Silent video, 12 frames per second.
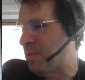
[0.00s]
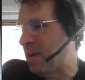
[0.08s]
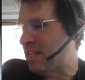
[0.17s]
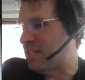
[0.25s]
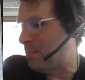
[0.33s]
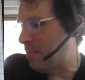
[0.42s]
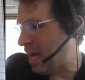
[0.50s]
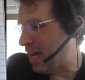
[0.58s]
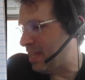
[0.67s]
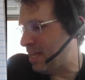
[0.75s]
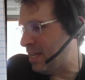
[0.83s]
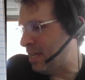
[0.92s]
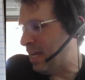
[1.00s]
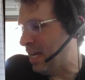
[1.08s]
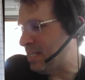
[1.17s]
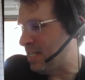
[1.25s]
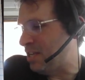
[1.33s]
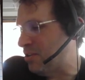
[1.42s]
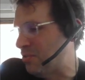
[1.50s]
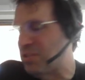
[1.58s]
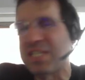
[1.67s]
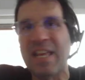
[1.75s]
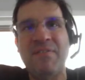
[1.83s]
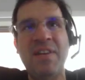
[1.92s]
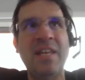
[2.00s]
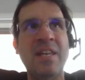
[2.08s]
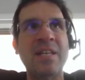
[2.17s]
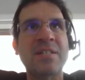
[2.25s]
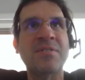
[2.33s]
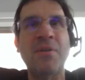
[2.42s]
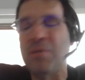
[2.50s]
by Sabathia as he goes 7 innings,